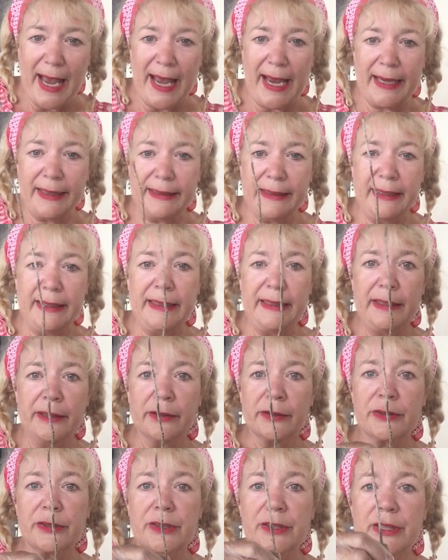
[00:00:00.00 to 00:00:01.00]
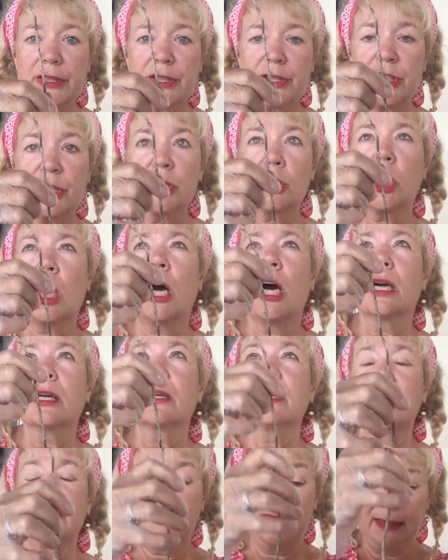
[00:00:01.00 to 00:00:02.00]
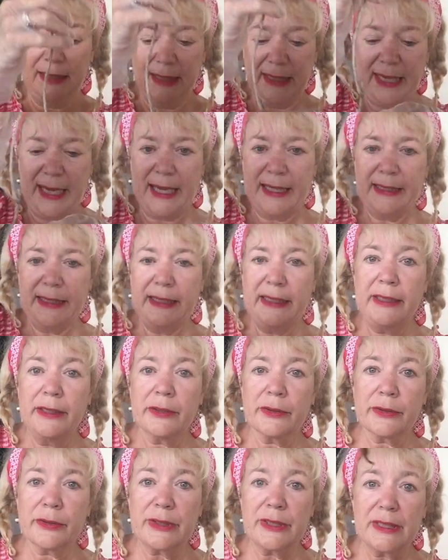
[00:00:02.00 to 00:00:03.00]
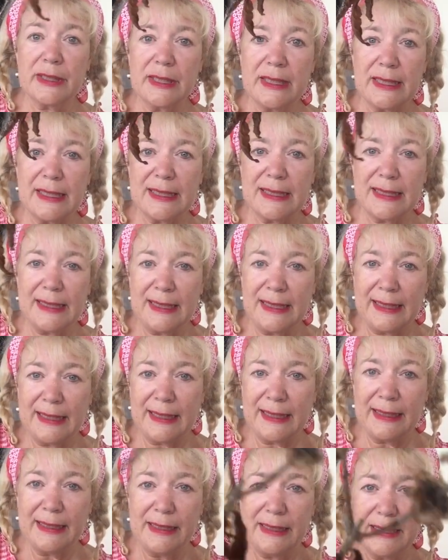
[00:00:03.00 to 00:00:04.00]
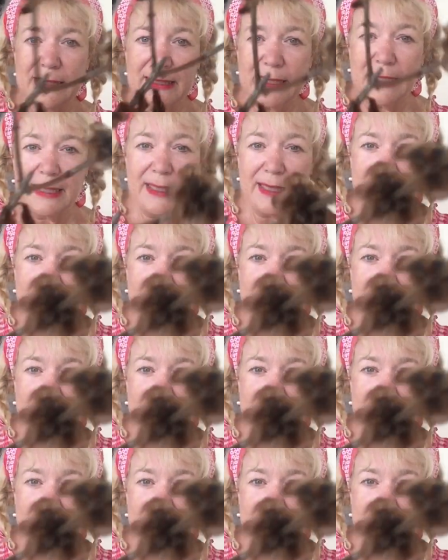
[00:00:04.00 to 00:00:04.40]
And here's the stalk, and here's the seeds